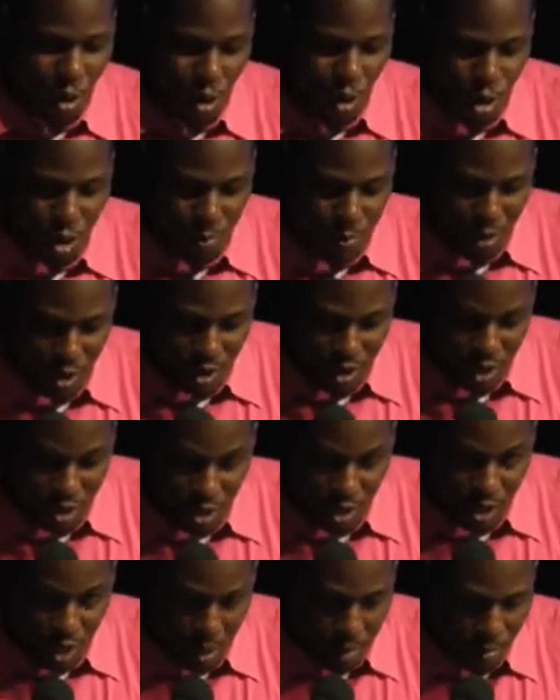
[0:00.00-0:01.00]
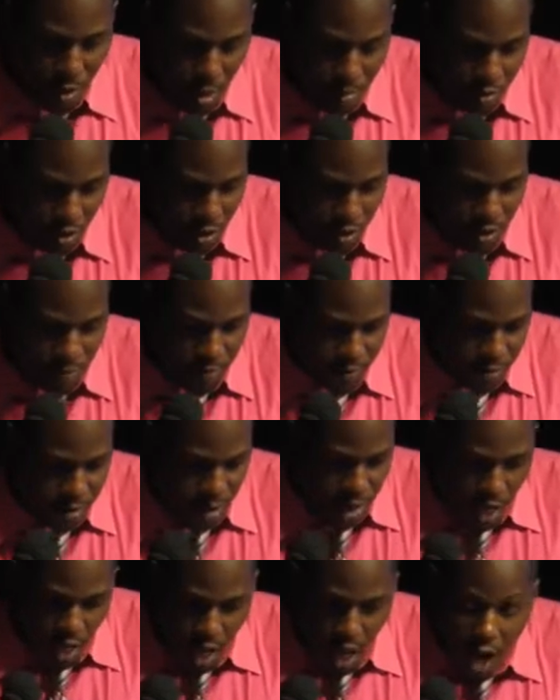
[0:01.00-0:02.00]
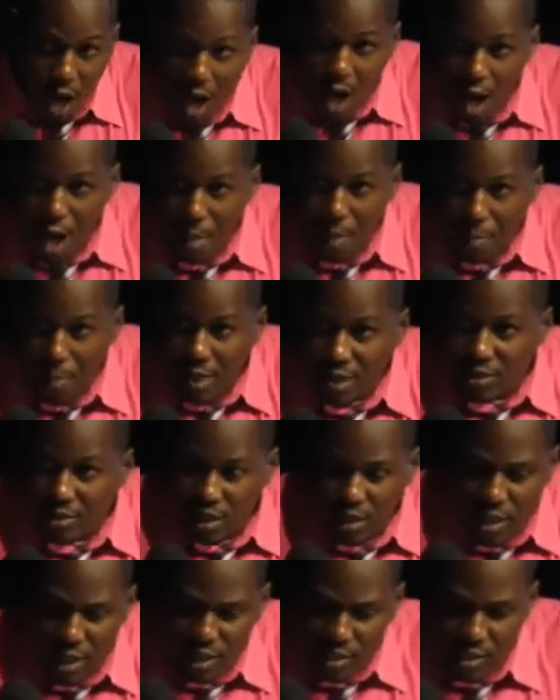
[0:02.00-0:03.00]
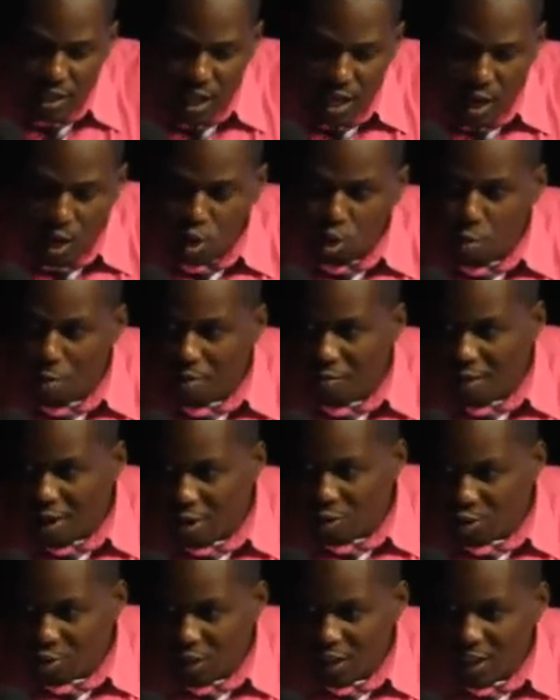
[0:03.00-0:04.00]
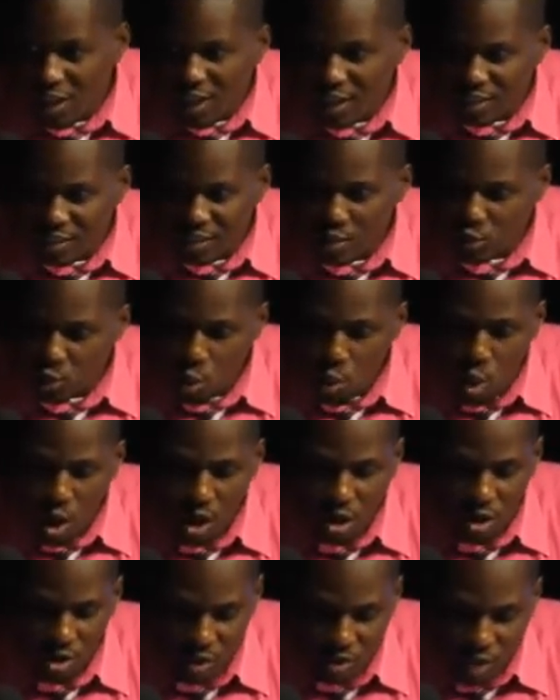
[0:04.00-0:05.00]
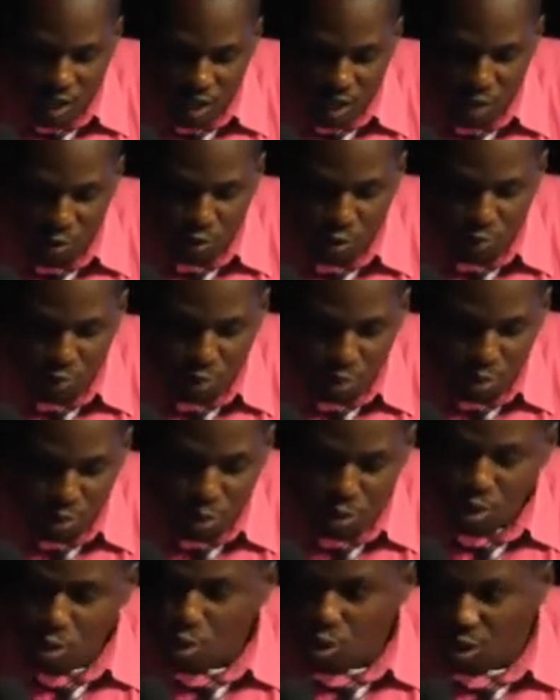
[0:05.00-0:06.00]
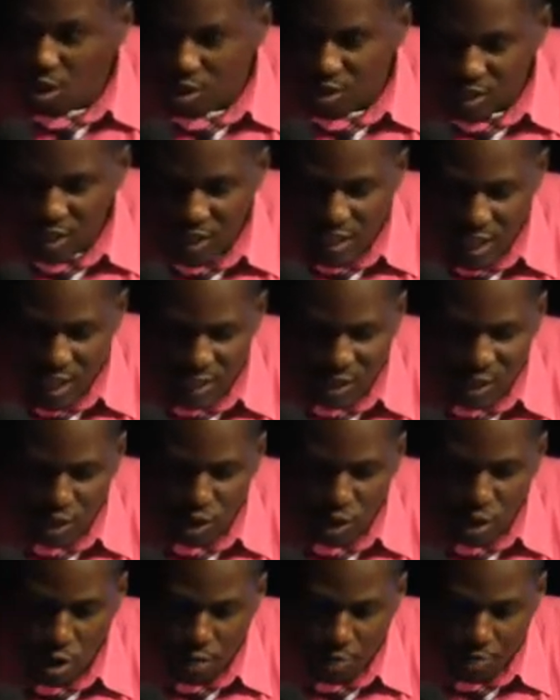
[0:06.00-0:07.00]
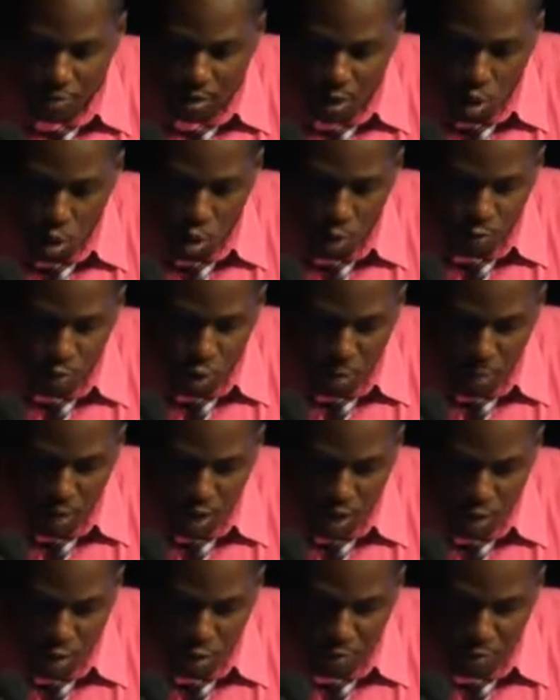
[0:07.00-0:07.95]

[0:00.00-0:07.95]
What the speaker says: All protocols observed. My study is a global value chain analysis or cluster review, cluster analysis of the offshore medical